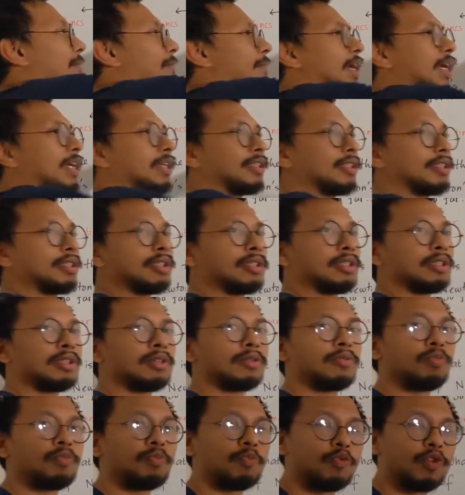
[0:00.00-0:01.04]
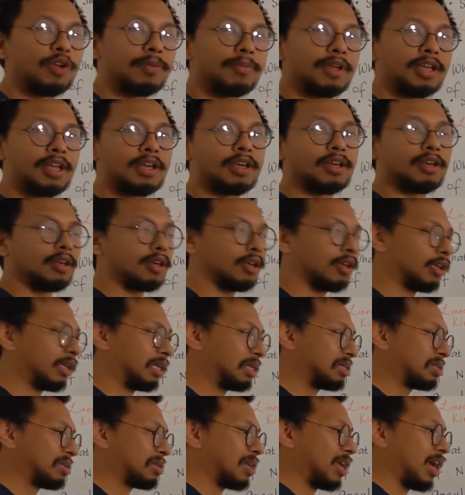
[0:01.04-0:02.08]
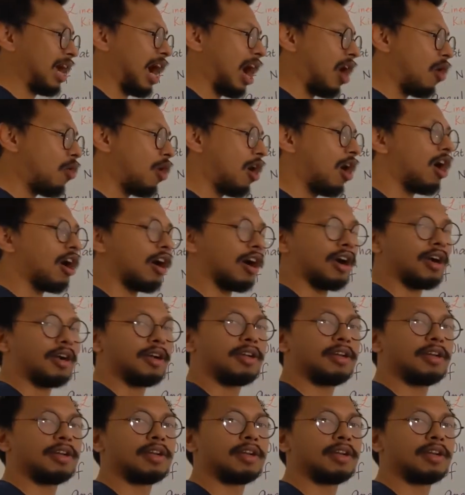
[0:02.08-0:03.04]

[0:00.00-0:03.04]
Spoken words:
mass, we mean how hard